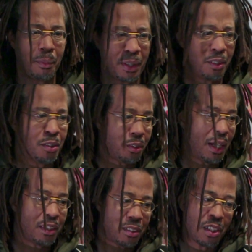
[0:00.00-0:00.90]
mean, you
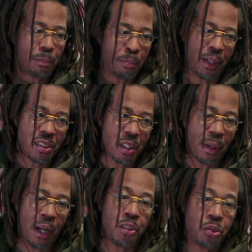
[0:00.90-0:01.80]
had to supplement it
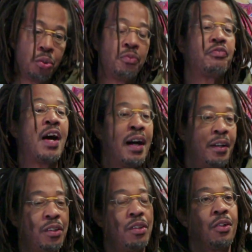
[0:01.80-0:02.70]
somehow until you
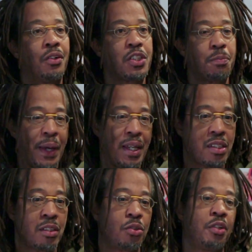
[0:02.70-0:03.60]
find your
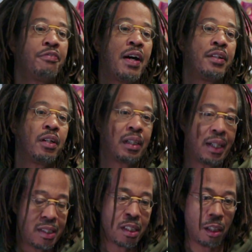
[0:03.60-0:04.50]
space, until you find your
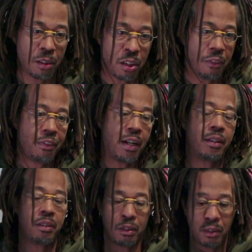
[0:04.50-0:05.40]
clientele, until you
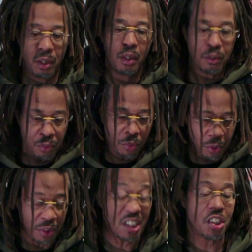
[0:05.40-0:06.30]
find
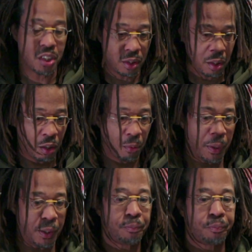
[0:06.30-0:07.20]
your niche,
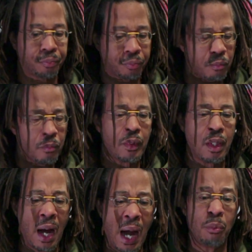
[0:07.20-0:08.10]
But
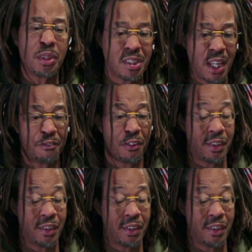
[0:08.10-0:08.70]
I would say for